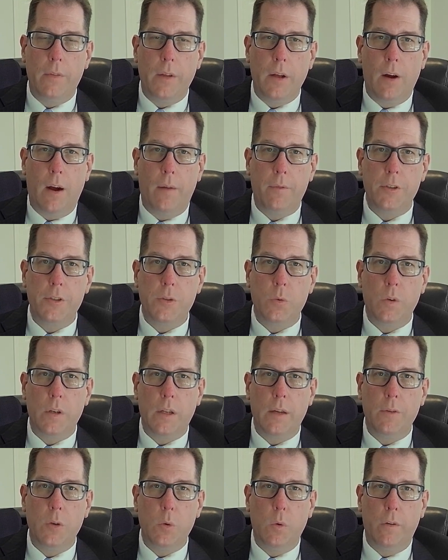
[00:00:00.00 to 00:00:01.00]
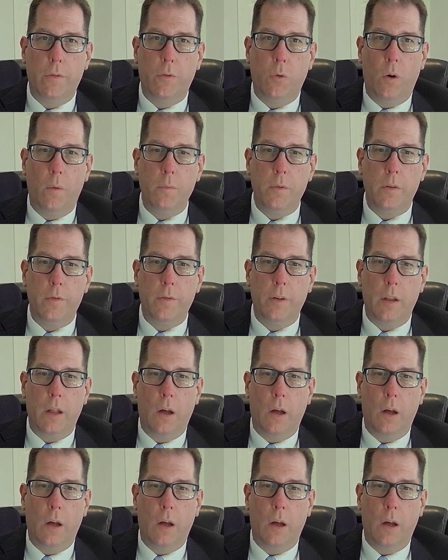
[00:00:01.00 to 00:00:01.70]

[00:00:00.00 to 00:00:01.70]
The officer will give you a form to fill